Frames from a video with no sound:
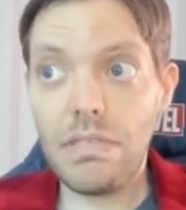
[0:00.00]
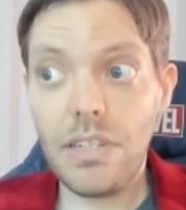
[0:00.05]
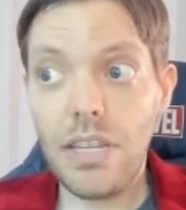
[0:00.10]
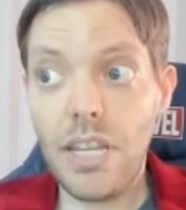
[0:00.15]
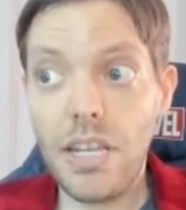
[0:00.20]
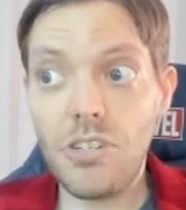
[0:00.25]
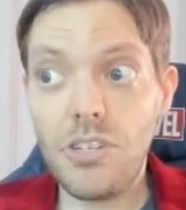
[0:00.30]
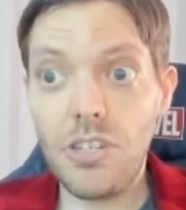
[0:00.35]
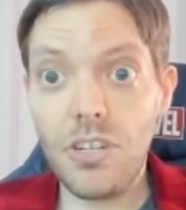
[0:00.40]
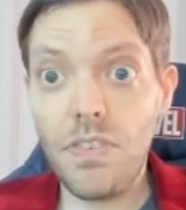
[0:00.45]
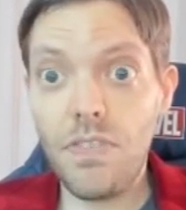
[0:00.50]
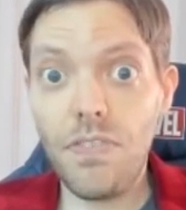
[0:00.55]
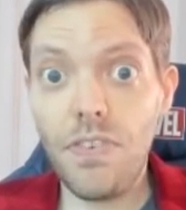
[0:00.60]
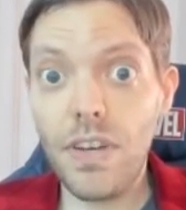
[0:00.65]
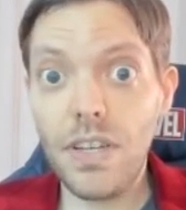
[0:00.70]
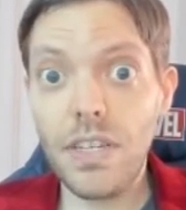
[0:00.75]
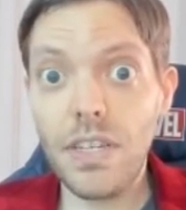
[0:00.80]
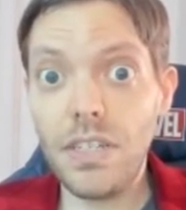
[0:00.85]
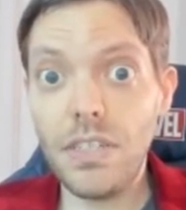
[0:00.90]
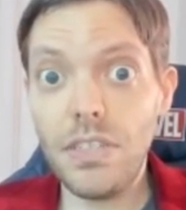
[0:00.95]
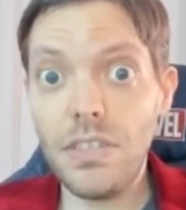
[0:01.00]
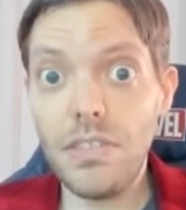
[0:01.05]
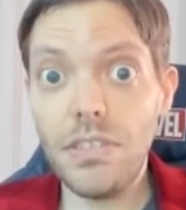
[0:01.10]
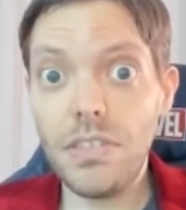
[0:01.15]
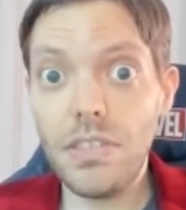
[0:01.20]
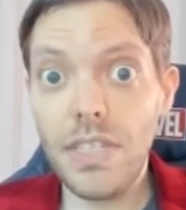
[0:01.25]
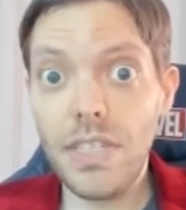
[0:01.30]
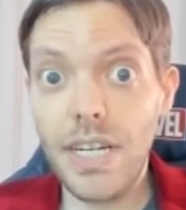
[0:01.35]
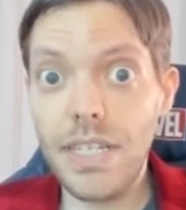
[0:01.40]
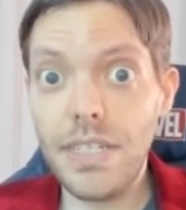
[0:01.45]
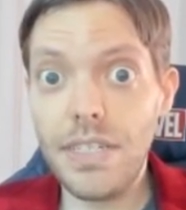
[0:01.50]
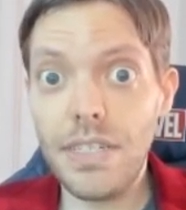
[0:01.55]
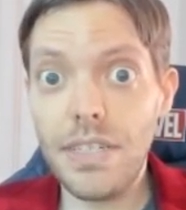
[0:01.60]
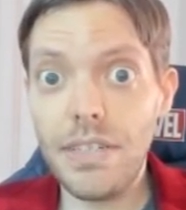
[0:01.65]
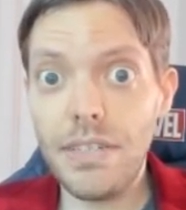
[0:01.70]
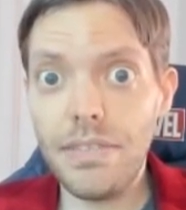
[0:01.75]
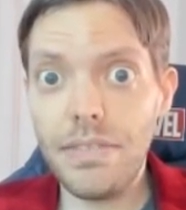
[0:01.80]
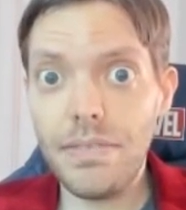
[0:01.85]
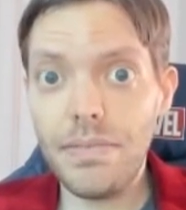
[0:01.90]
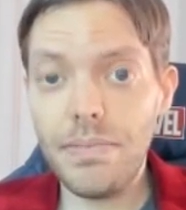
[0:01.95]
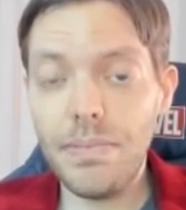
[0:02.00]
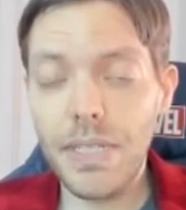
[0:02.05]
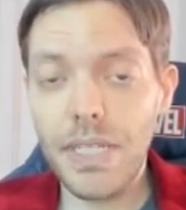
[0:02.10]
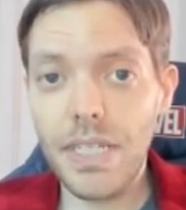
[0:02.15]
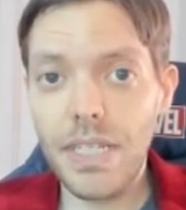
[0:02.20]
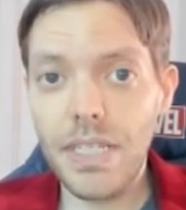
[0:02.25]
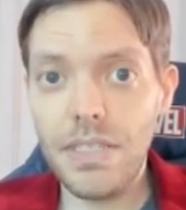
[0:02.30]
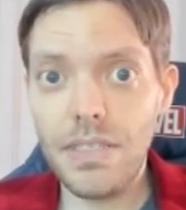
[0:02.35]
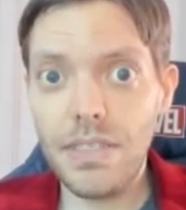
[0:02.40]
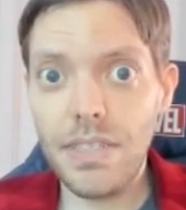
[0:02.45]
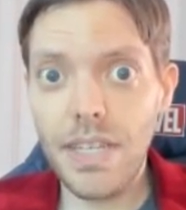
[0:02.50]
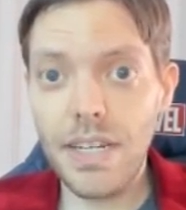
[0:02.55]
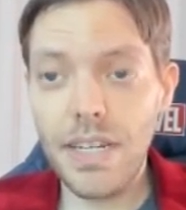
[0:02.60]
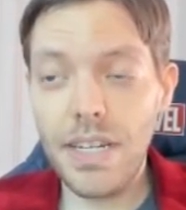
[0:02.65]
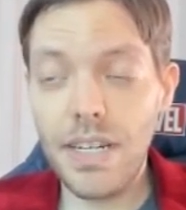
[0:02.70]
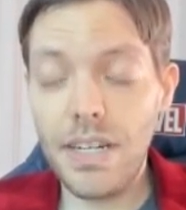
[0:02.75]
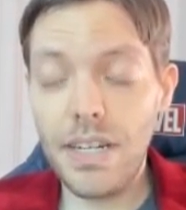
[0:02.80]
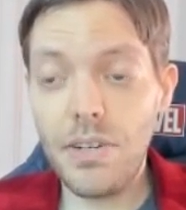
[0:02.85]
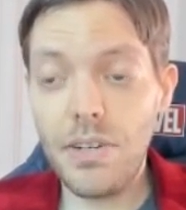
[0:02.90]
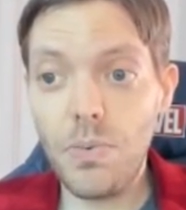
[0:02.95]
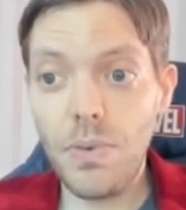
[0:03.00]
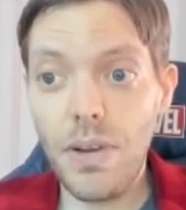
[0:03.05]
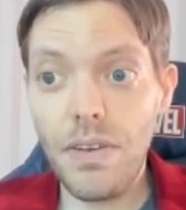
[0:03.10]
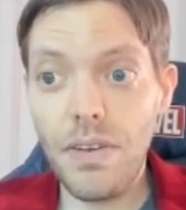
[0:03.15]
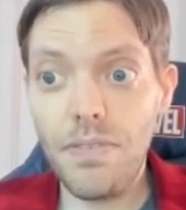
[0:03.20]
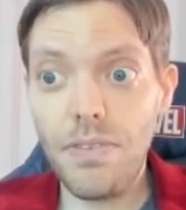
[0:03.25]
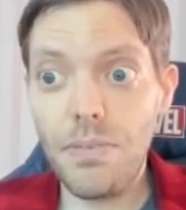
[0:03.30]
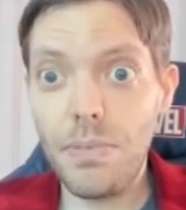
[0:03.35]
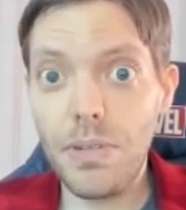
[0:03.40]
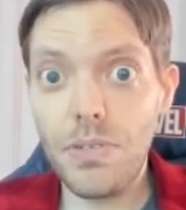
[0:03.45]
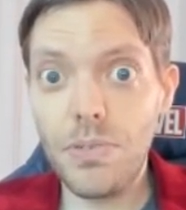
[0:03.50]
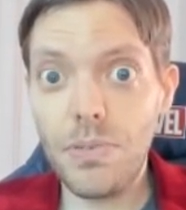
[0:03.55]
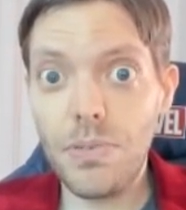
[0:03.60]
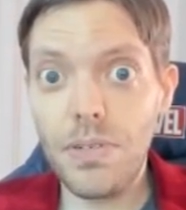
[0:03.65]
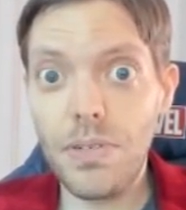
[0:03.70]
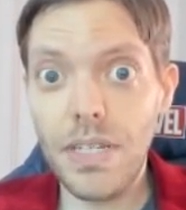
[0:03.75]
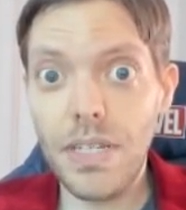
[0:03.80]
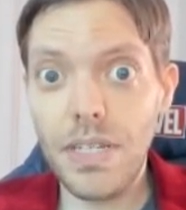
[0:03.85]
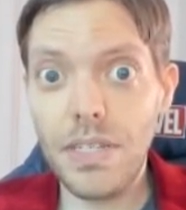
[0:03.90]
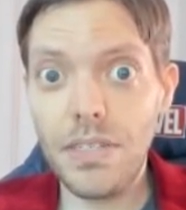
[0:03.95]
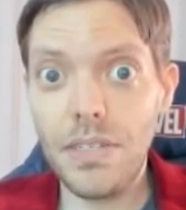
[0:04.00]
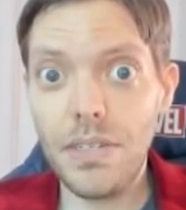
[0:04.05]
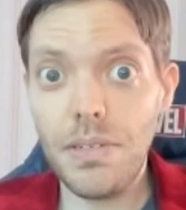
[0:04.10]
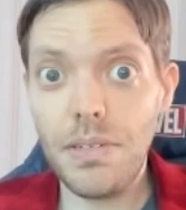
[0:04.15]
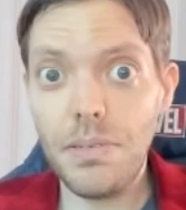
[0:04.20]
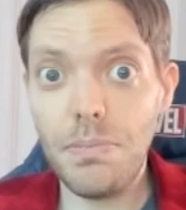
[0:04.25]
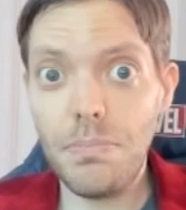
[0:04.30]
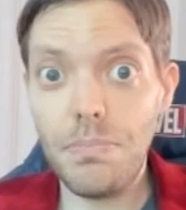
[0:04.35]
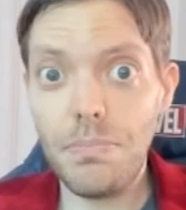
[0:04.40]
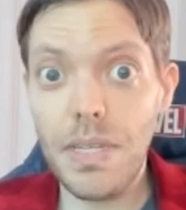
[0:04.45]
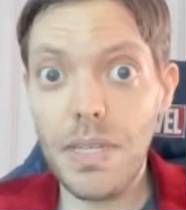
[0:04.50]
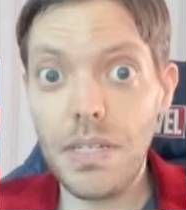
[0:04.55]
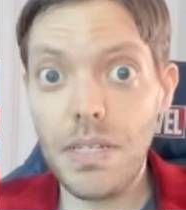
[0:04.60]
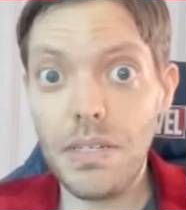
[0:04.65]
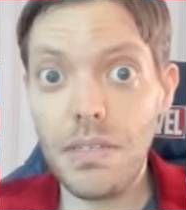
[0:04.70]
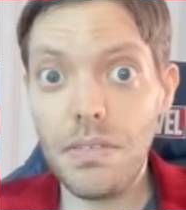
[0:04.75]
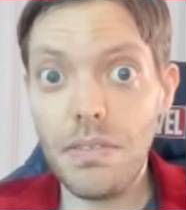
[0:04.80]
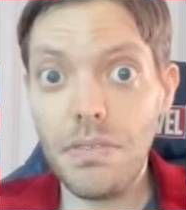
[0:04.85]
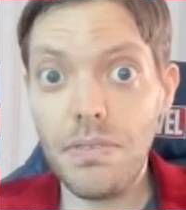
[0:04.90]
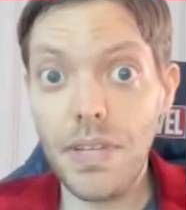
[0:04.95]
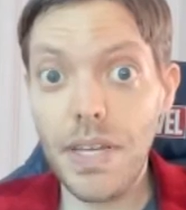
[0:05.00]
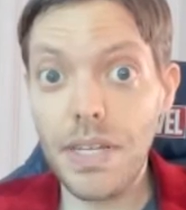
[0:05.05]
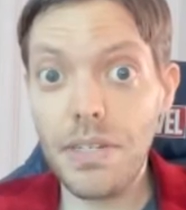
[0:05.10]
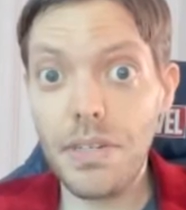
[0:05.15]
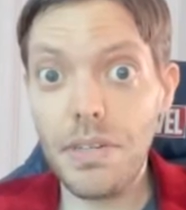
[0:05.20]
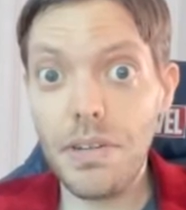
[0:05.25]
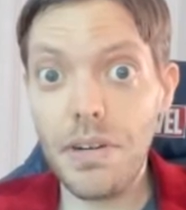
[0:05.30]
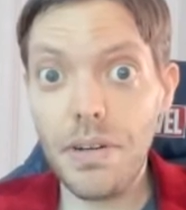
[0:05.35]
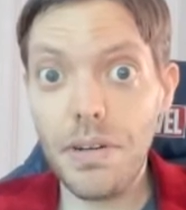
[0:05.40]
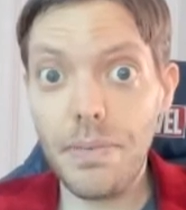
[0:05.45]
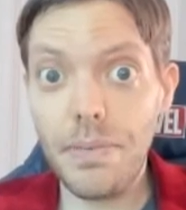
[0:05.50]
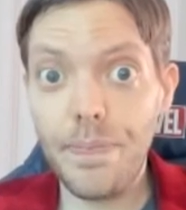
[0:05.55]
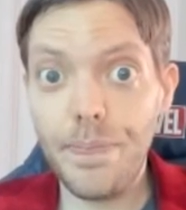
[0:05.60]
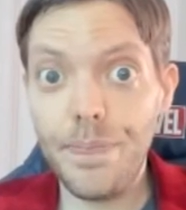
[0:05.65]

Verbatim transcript: They just fucking utilize it. Because they needed a way for Midoriya to beat Flect Turn.